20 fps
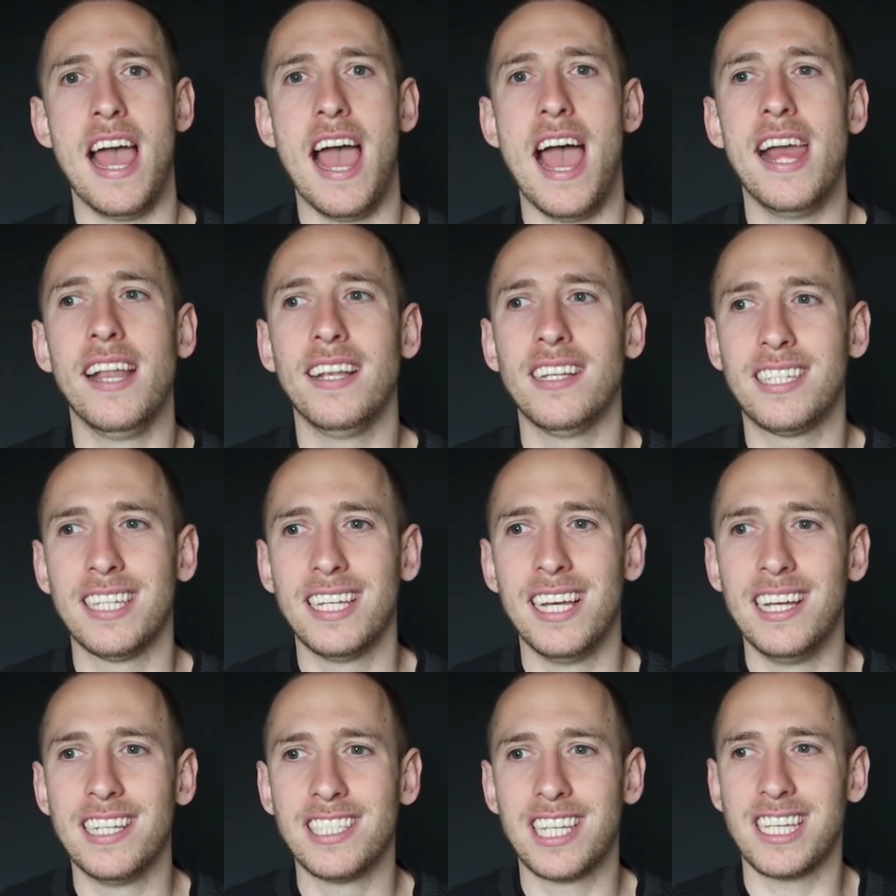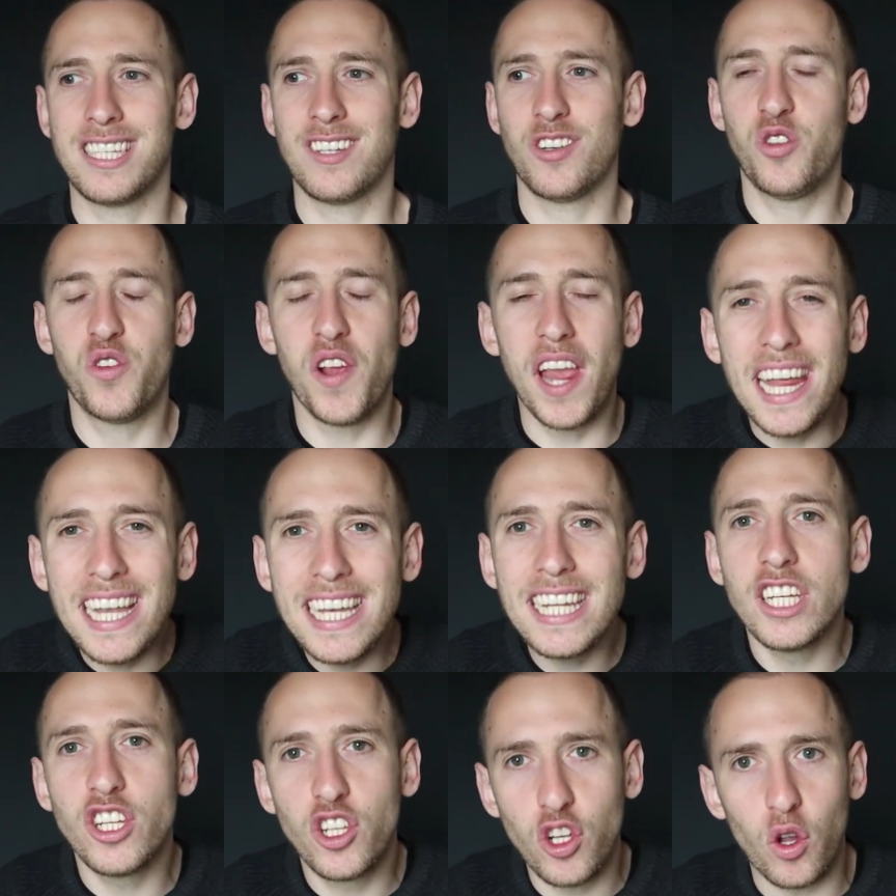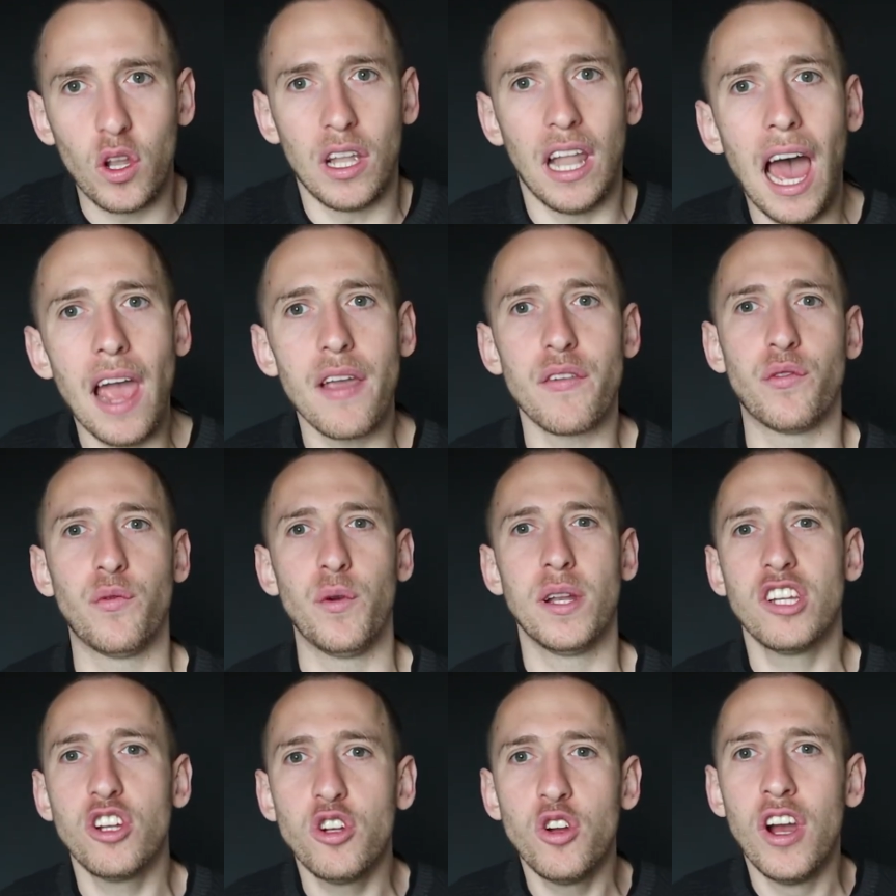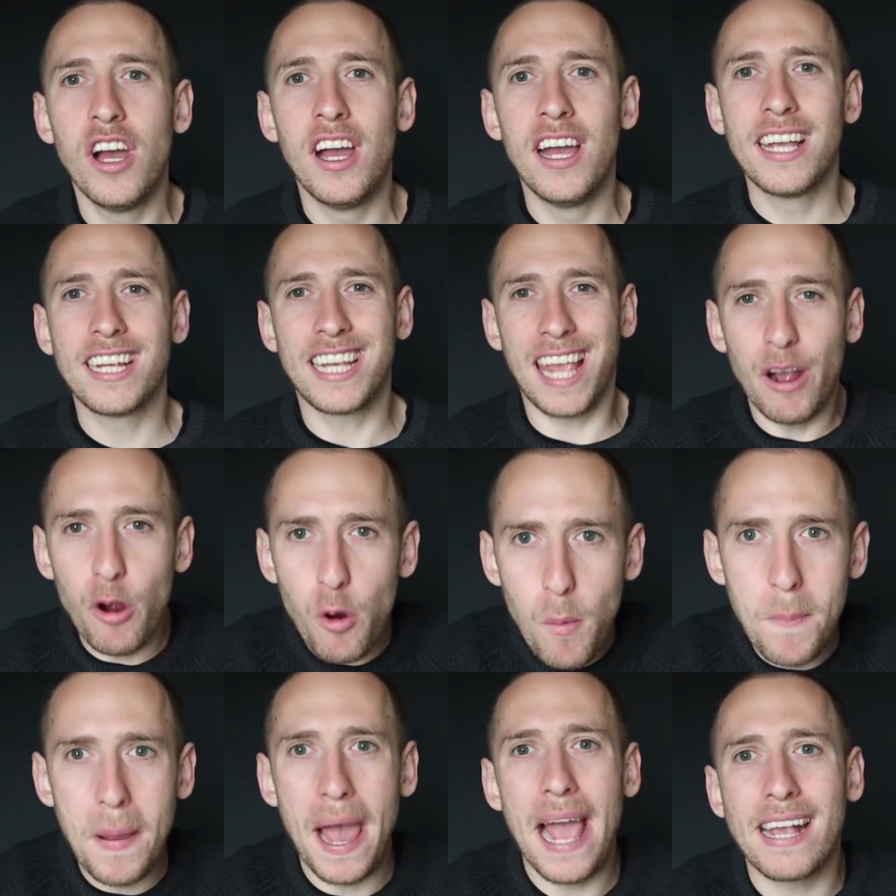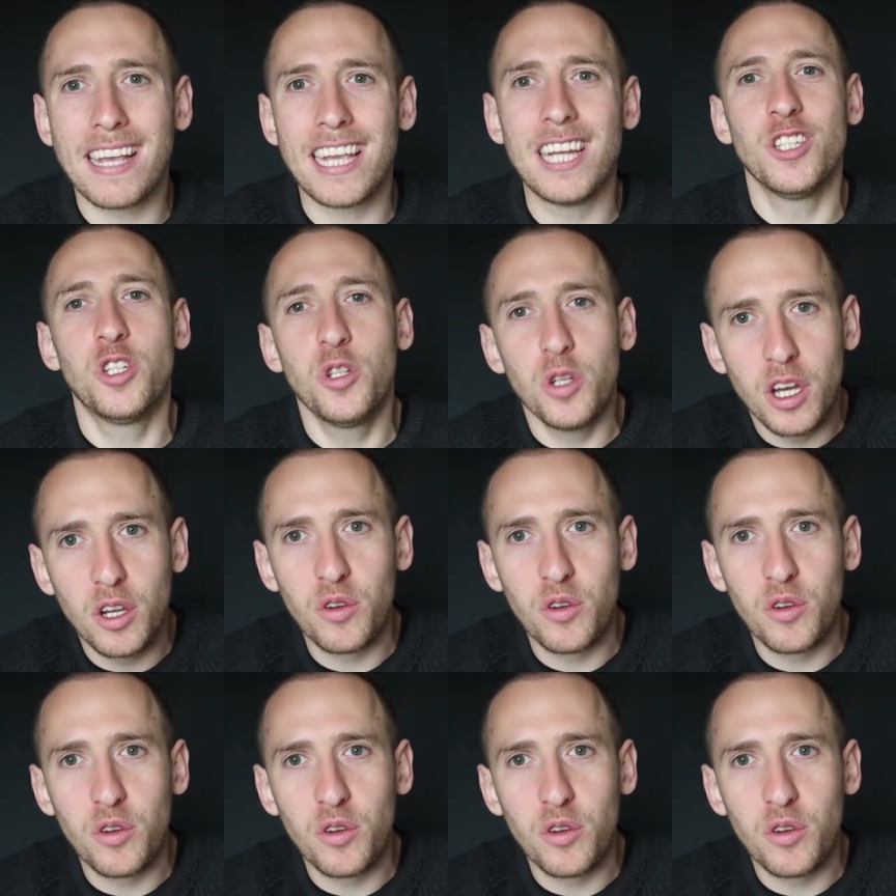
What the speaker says: and just creating your life, when you go back into